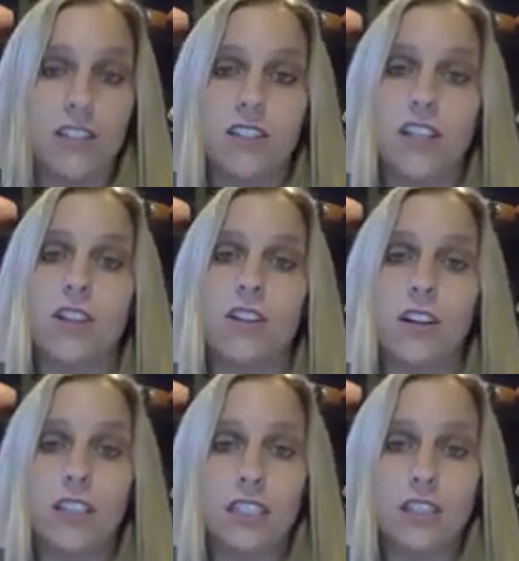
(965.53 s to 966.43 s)
The
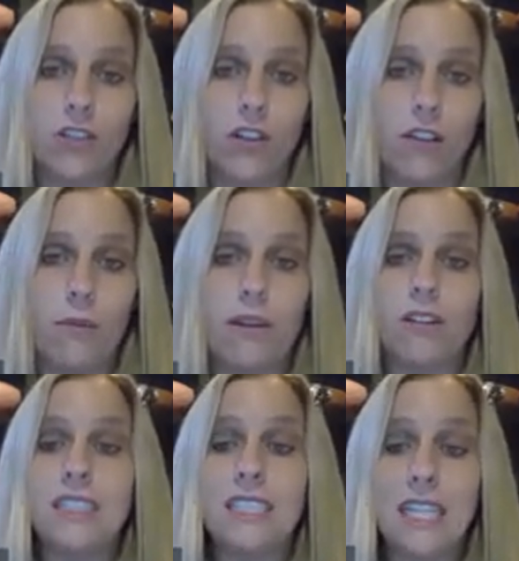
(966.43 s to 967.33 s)
Third District Court of Appeal
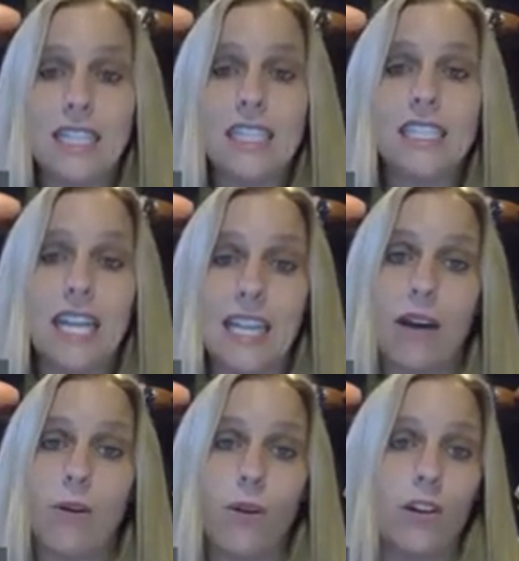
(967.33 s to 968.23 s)
did stay
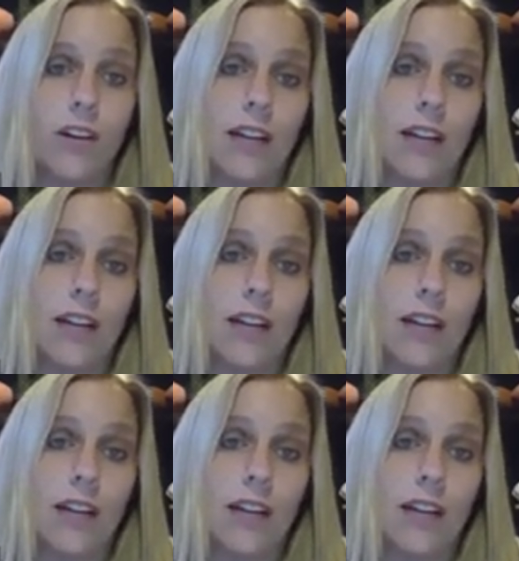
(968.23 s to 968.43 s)
that order,